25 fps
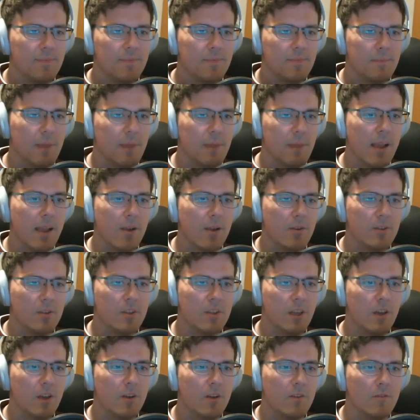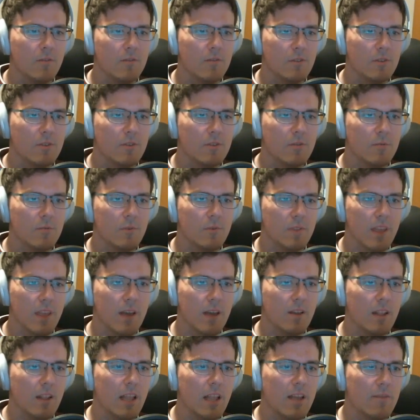by ourselves
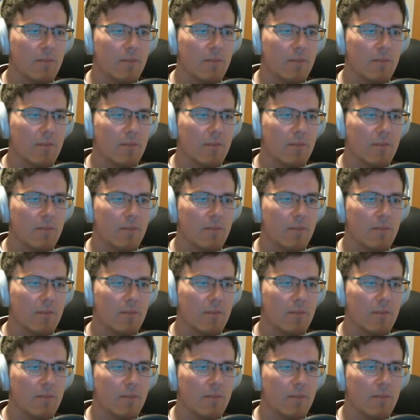without a lot of